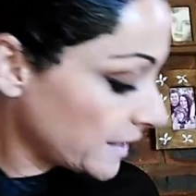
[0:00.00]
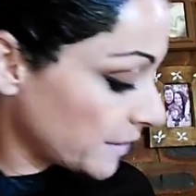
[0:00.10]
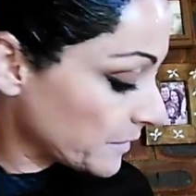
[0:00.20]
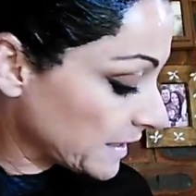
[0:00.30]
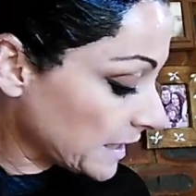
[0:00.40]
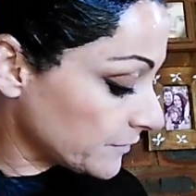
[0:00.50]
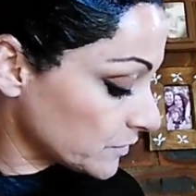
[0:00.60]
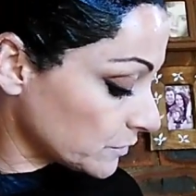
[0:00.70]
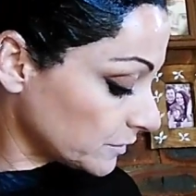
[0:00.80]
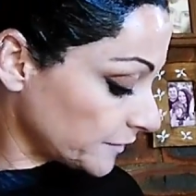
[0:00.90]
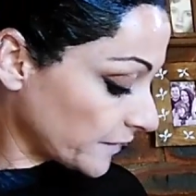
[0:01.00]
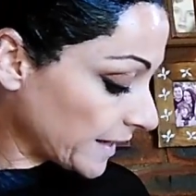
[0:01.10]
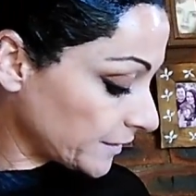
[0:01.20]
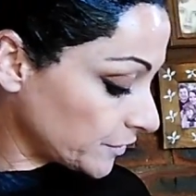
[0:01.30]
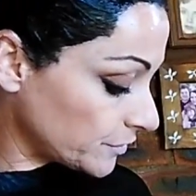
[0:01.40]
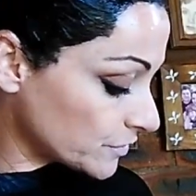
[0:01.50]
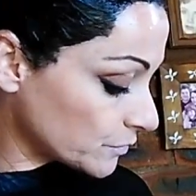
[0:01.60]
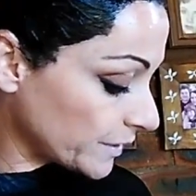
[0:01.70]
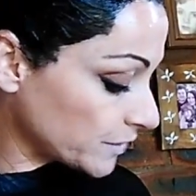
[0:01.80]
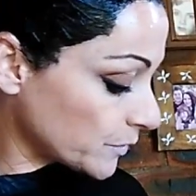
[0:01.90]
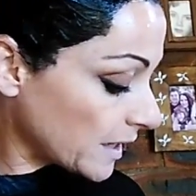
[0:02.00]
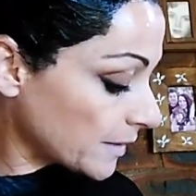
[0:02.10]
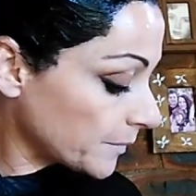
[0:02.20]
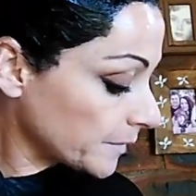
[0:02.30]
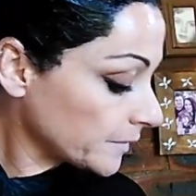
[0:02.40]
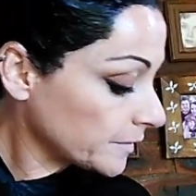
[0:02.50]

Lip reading: take my gloves off and use a wet wipe